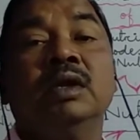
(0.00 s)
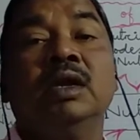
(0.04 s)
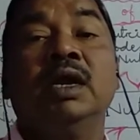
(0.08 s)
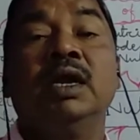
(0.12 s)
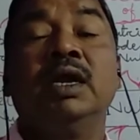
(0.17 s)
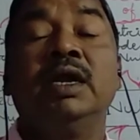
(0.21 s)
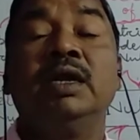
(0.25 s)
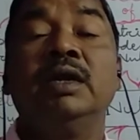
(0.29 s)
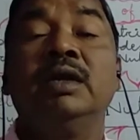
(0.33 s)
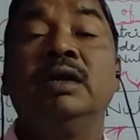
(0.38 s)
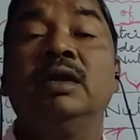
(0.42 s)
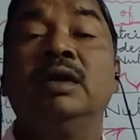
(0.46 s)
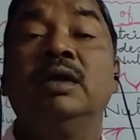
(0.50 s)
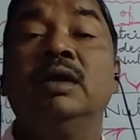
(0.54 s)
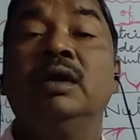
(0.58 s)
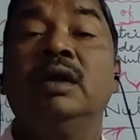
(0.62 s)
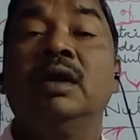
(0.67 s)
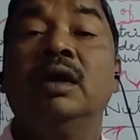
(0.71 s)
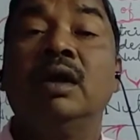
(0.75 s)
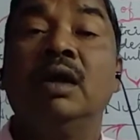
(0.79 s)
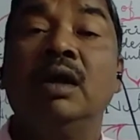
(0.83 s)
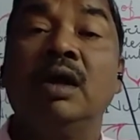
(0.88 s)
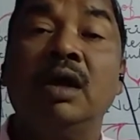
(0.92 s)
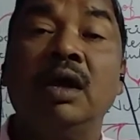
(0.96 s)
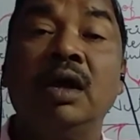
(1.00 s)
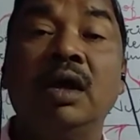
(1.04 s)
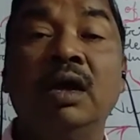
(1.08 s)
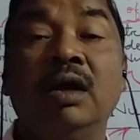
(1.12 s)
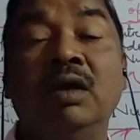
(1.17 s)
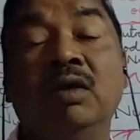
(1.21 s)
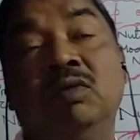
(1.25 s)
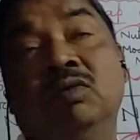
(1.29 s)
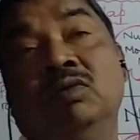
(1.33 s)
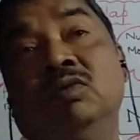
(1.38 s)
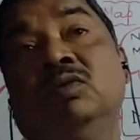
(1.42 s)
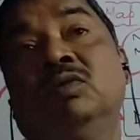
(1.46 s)
and
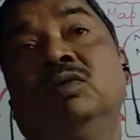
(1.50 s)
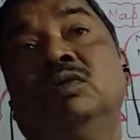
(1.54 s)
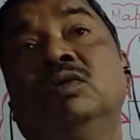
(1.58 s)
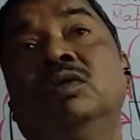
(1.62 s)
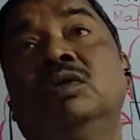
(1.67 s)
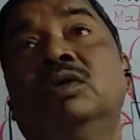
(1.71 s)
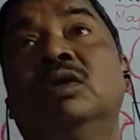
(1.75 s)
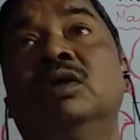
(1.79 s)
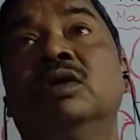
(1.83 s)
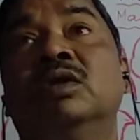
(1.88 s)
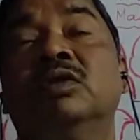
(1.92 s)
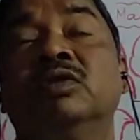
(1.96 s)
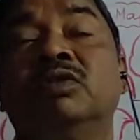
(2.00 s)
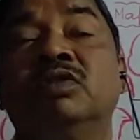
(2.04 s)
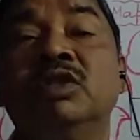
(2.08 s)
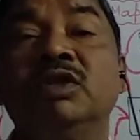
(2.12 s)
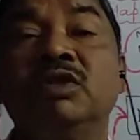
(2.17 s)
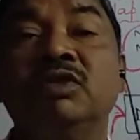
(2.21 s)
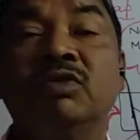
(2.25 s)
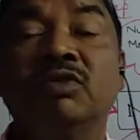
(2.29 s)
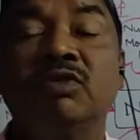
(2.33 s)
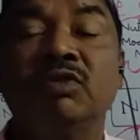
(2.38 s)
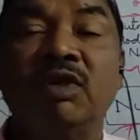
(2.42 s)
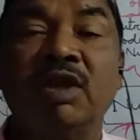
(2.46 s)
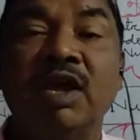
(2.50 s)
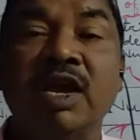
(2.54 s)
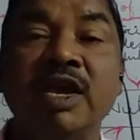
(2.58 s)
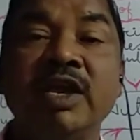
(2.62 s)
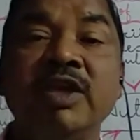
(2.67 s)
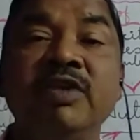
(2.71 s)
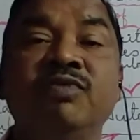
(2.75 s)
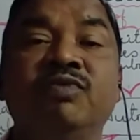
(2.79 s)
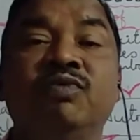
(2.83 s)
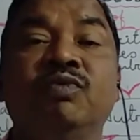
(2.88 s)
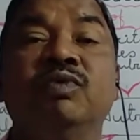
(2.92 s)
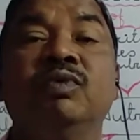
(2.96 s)
how this
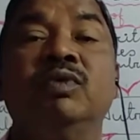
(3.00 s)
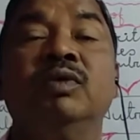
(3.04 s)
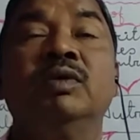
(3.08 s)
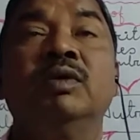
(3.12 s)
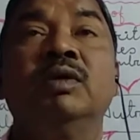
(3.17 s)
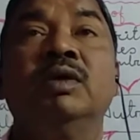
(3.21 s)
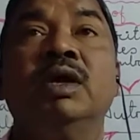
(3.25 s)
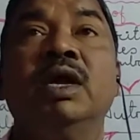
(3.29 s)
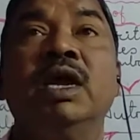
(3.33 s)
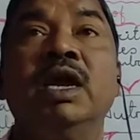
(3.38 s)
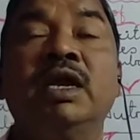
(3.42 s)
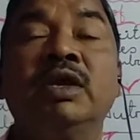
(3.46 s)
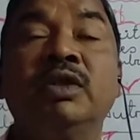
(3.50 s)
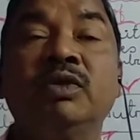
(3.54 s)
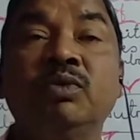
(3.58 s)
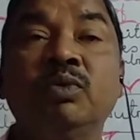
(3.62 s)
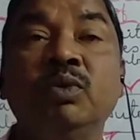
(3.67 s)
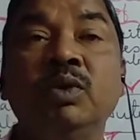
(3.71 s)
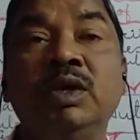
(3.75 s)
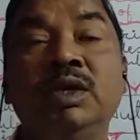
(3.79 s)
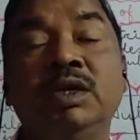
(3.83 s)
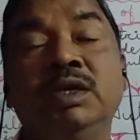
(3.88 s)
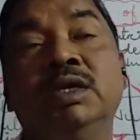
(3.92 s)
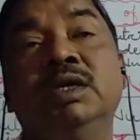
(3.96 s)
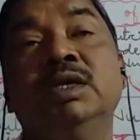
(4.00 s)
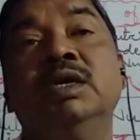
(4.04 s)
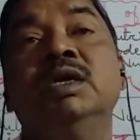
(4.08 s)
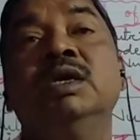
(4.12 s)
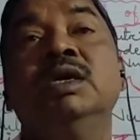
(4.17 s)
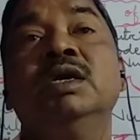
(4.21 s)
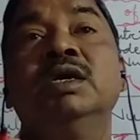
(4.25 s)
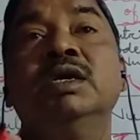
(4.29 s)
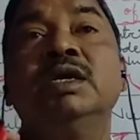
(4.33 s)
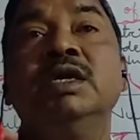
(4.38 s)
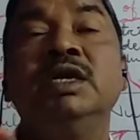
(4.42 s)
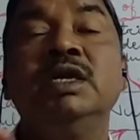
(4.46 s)
life actually
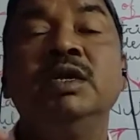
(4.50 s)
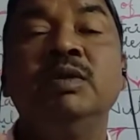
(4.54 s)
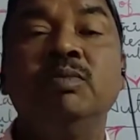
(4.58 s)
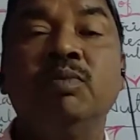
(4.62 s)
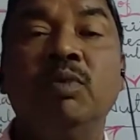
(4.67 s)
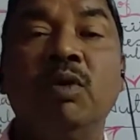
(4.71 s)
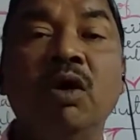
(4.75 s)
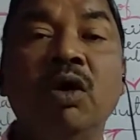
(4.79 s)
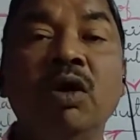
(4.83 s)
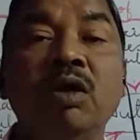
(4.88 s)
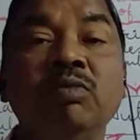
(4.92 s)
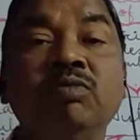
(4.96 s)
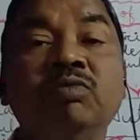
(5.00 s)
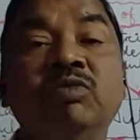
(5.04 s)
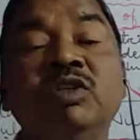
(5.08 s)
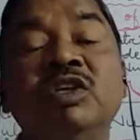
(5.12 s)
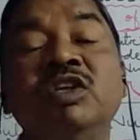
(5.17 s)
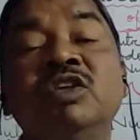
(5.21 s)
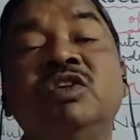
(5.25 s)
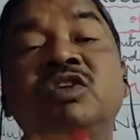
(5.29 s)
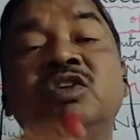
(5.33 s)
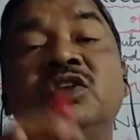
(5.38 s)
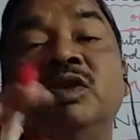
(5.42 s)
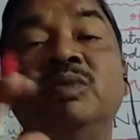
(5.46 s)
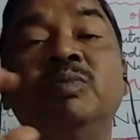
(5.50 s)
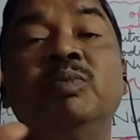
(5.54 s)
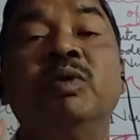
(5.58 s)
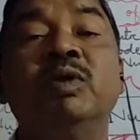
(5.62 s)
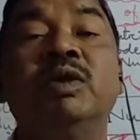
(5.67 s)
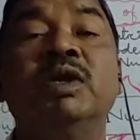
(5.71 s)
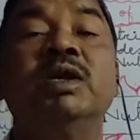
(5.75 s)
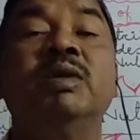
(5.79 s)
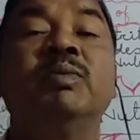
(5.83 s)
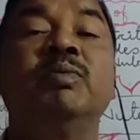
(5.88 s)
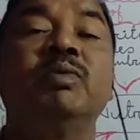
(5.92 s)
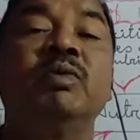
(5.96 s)
involves these
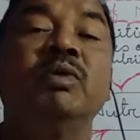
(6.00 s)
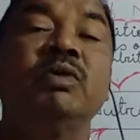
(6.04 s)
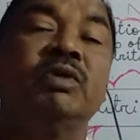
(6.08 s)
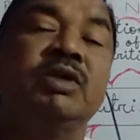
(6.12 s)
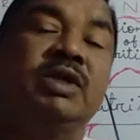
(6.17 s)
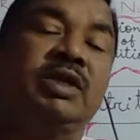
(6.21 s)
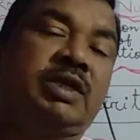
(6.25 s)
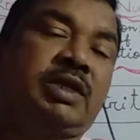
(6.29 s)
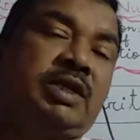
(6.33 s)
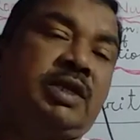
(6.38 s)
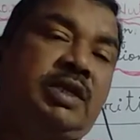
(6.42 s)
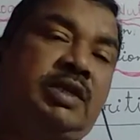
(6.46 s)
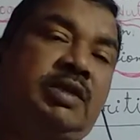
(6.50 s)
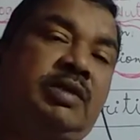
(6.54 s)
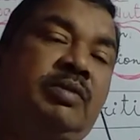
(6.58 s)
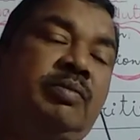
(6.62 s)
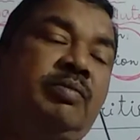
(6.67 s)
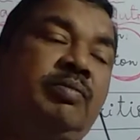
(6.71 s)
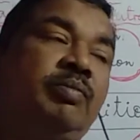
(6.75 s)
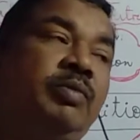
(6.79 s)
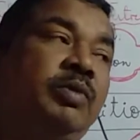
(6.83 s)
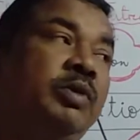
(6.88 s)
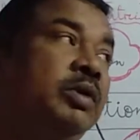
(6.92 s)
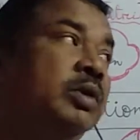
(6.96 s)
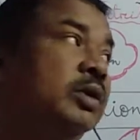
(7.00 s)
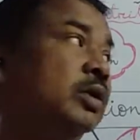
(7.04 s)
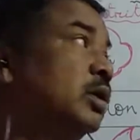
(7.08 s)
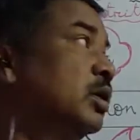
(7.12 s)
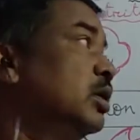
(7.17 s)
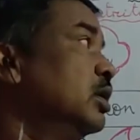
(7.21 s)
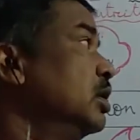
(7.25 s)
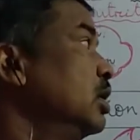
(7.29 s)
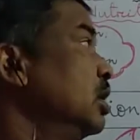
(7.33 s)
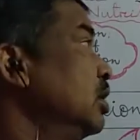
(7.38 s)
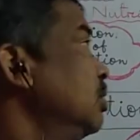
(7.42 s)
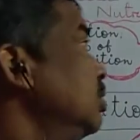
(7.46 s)
different processes.
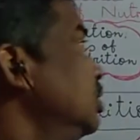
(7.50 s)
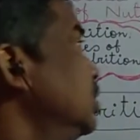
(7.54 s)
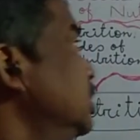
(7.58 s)
Now